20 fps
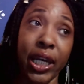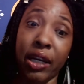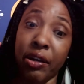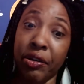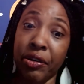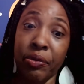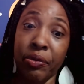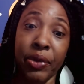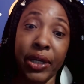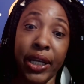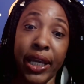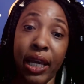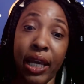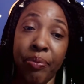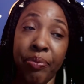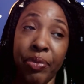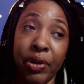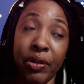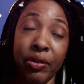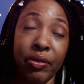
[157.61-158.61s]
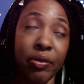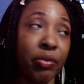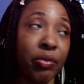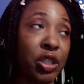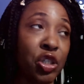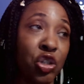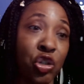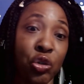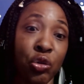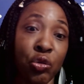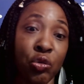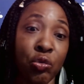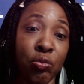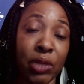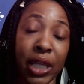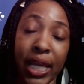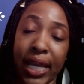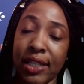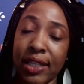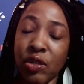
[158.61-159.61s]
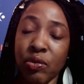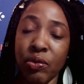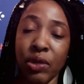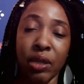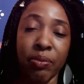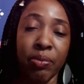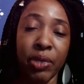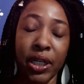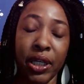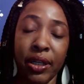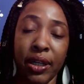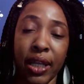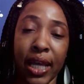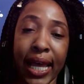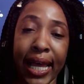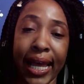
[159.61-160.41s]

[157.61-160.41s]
I don't know what happened with Zoom last week, but